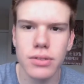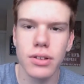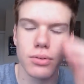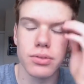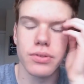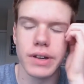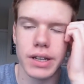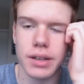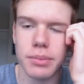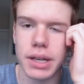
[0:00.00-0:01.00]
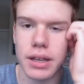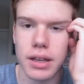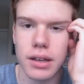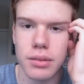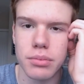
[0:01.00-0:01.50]
It was funny in my
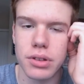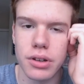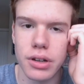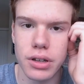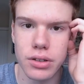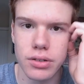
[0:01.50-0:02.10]
head, I'm sorry.